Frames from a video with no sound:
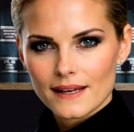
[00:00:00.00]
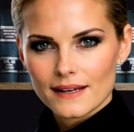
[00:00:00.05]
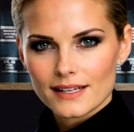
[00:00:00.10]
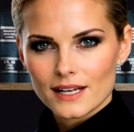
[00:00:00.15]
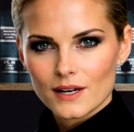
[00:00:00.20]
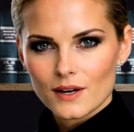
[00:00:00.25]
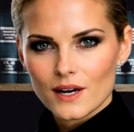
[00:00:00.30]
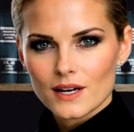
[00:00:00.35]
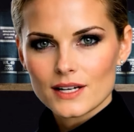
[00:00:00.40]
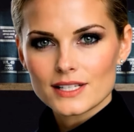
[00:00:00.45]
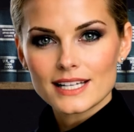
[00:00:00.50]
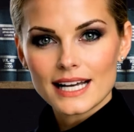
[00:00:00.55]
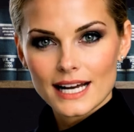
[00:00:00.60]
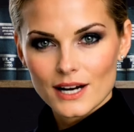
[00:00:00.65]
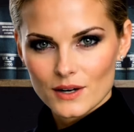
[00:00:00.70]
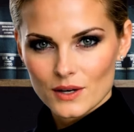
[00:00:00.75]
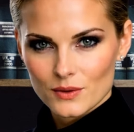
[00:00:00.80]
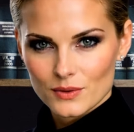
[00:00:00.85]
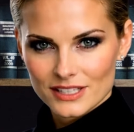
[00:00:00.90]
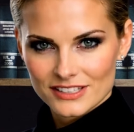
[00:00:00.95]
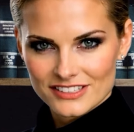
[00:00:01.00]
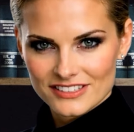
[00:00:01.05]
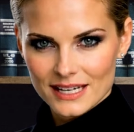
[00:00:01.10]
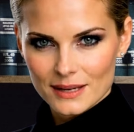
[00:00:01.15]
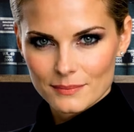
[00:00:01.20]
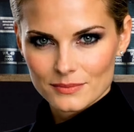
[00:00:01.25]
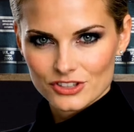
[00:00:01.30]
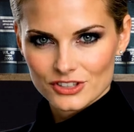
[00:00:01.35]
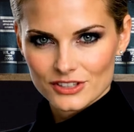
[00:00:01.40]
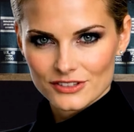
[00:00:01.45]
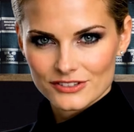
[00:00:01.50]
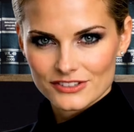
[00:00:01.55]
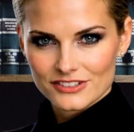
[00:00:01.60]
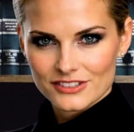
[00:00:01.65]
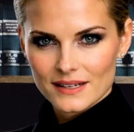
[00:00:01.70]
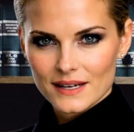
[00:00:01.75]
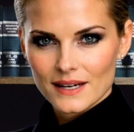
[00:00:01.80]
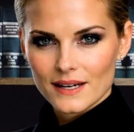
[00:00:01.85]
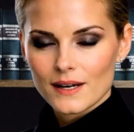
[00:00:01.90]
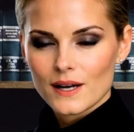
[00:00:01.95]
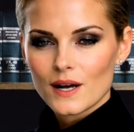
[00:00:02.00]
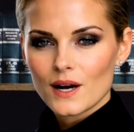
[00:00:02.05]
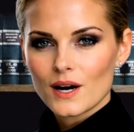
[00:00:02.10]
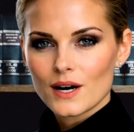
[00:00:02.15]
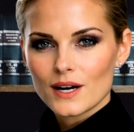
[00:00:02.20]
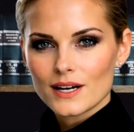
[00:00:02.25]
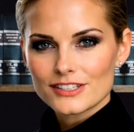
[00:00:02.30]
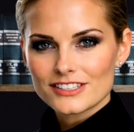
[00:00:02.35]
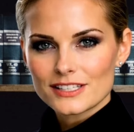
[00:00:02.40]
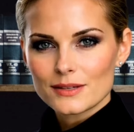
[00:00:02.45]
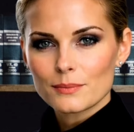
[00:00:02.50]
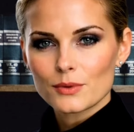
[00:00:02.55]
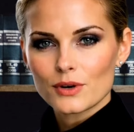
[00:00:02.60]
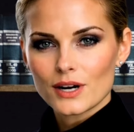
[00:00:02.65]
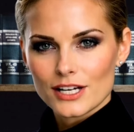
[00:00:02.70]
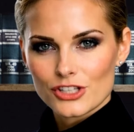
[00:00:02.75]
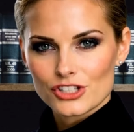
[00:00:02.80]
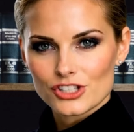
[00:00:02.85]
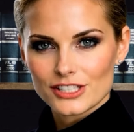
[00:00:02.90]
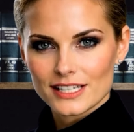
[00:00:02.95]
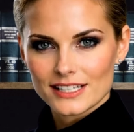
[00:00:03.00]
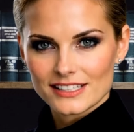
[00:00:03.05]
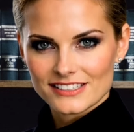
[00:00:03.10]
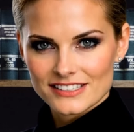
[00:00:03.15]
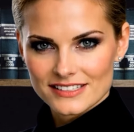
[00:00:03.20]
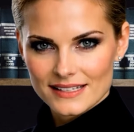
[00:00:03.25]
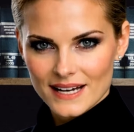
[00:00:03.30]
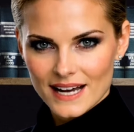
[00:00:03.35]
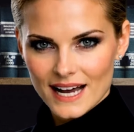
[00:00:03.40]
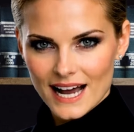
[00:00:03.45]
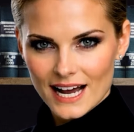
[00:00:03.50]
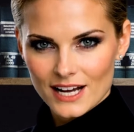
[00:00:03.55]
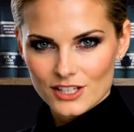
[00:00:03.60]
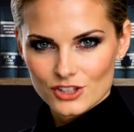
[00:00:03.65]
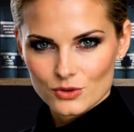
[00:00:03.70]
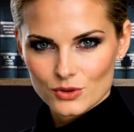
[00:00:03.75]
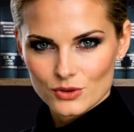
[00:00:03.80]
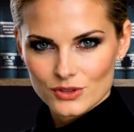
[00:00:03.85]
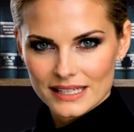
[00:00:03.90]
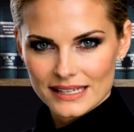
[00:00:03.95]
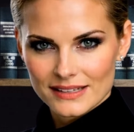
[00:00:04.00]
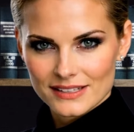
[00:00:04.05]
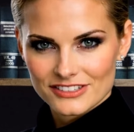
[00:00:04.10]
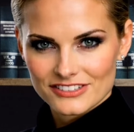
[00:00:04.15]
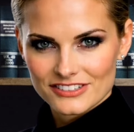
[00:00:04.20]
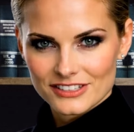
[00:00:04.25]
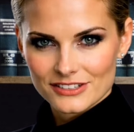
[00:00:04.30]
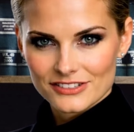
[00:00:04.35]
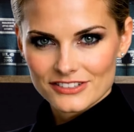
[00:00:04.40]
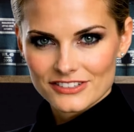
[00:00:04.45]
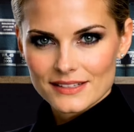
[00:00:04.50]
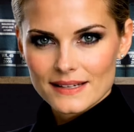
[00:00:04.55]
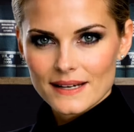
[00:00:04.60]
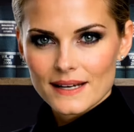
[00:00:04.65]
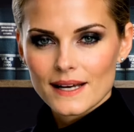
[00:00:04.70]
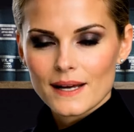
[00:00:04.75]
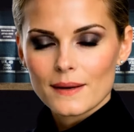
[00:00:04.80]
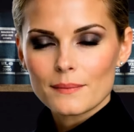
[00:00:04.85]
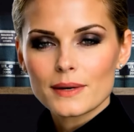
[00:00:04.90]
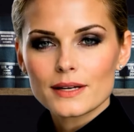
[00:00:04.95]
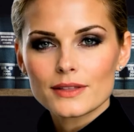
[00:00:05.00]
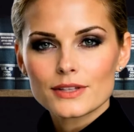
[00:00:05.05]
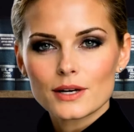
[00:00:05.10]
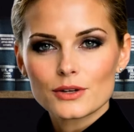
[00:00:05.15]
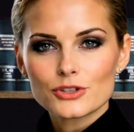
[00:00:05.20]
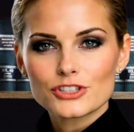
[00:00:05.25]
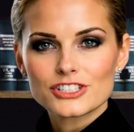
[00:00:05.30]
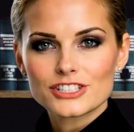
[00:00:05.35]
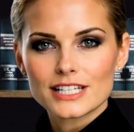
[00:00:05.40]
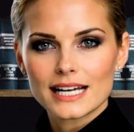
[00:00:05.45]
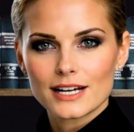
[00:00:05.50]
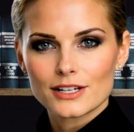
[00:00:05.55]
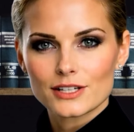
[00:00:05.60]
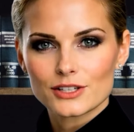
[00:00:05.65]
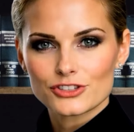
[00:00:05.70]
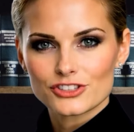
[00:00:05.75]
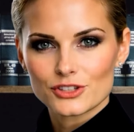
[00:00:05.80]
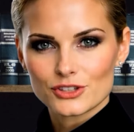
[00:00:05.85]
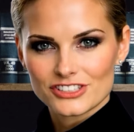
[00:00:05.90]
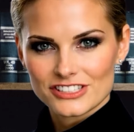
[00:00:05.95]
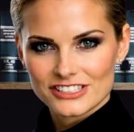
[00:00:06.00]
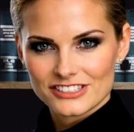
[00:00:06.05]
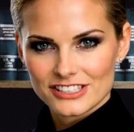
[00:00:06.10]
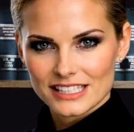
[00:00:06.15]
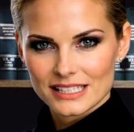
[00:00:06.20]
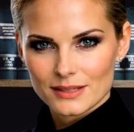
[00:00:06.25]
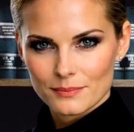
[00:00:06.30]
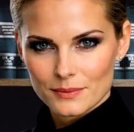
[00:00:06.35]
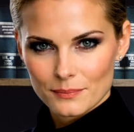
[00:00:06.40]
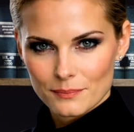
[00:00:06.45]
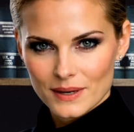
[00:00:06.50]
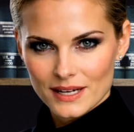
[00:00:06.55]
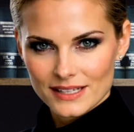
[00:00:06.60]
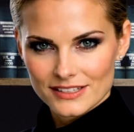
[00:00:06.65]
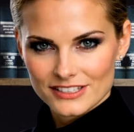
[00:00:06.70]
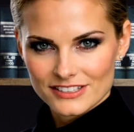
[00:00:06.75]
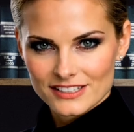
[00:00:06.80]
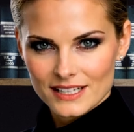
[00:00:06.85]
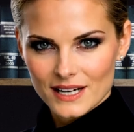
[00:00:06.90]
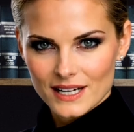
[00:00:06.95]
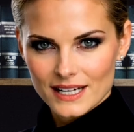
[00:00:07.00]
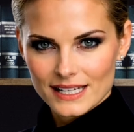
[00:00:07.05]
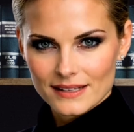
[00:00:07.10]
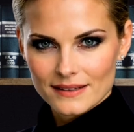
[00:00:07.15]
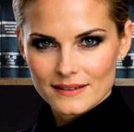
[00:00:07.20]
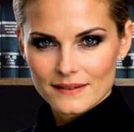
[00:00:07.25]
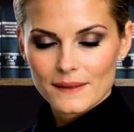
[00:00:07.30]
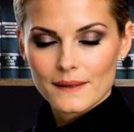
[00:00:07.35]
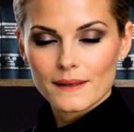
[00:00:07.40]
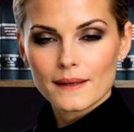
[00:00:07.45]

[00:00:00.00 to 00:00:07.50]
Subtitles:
There are narrow exceptions: cause and prejudice, actual innocence, but those standards are steep by design.